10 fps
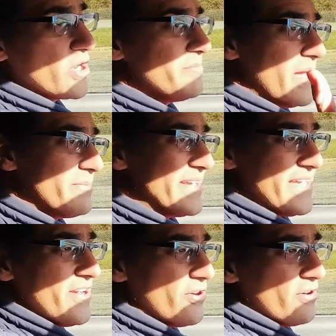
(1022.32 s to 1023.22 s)
if you're going to be able to
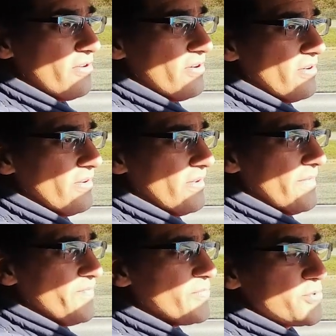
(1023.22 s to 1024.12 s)
hear
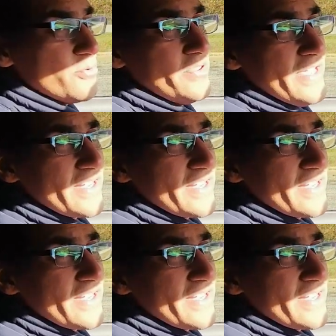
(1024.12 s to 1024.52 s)
through